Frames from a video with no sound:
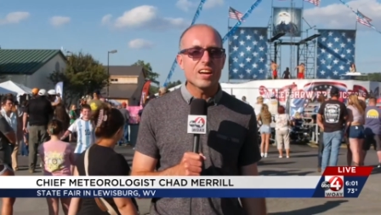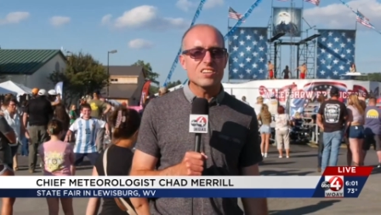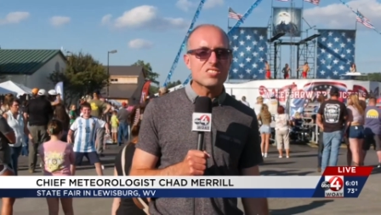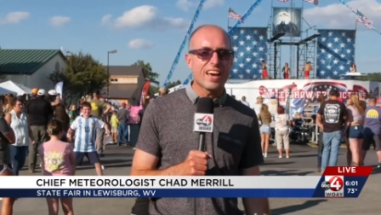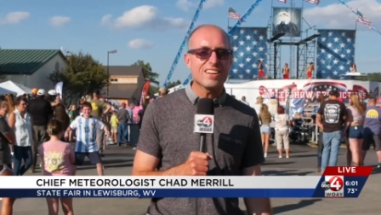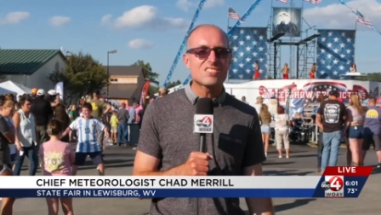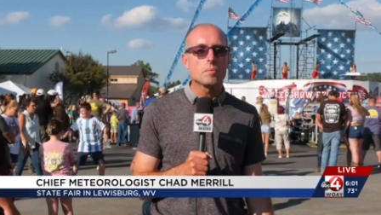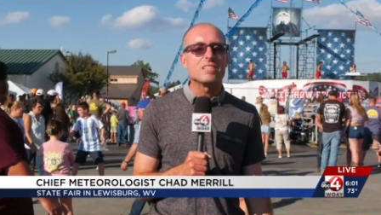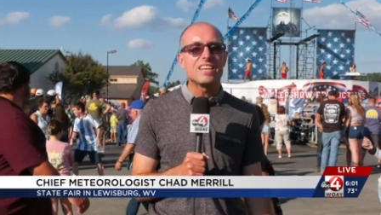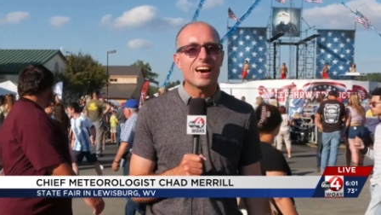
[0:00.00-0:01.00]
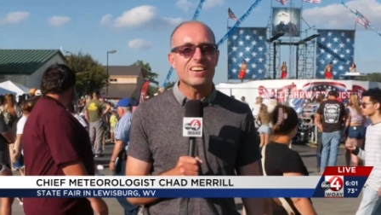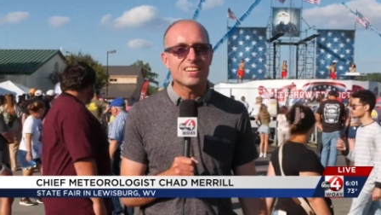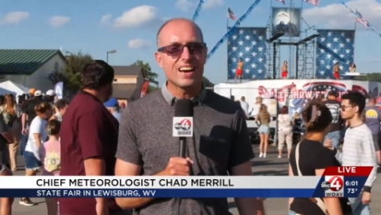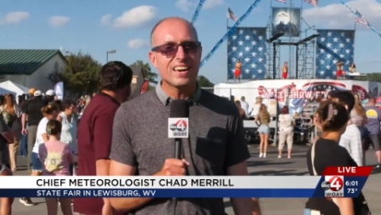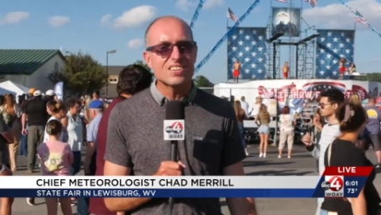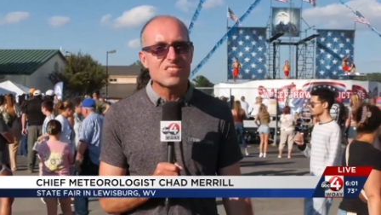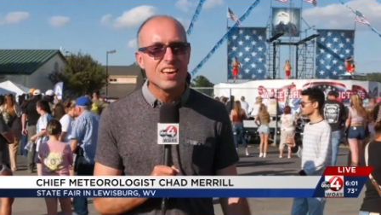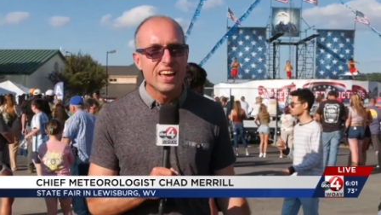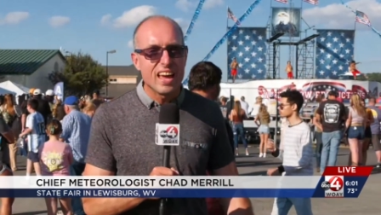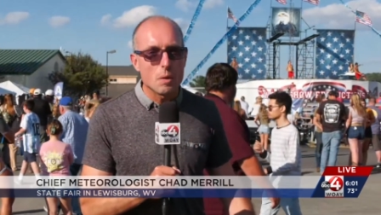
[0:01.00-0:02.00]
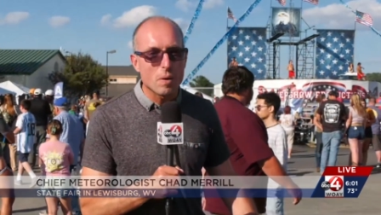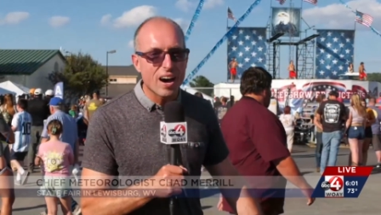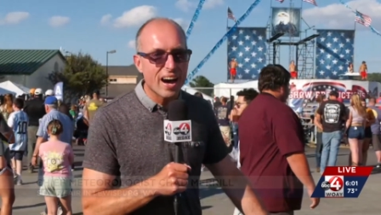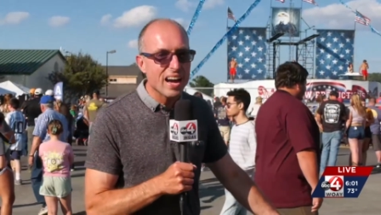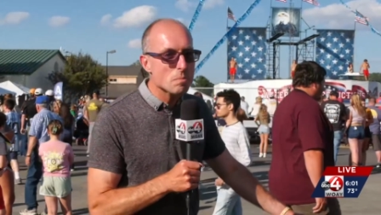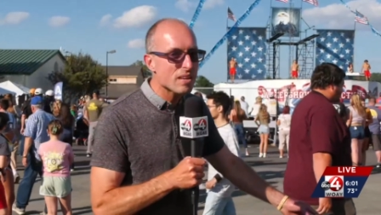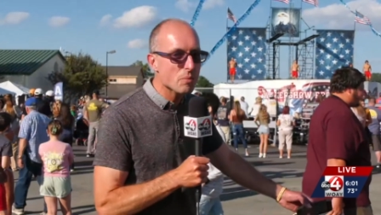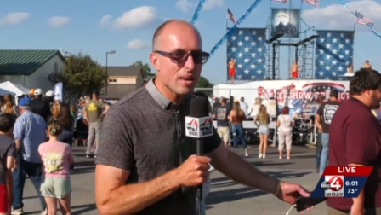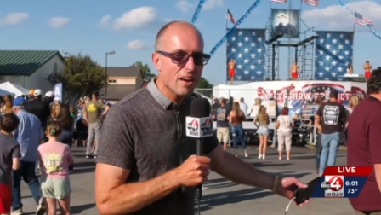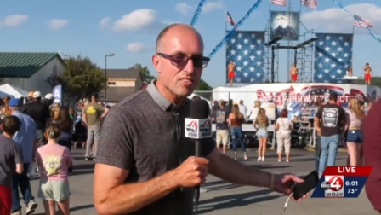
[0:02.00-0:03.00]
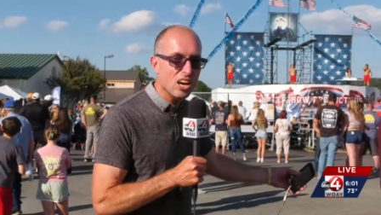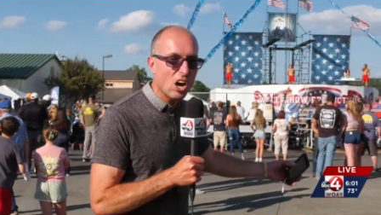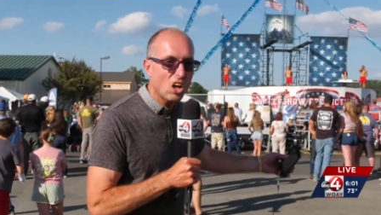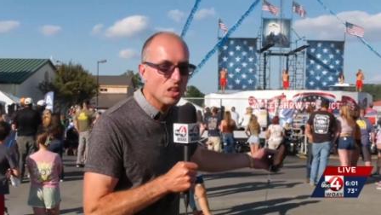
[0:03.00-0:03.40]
I just had some Italian ice. And behind me, we have the All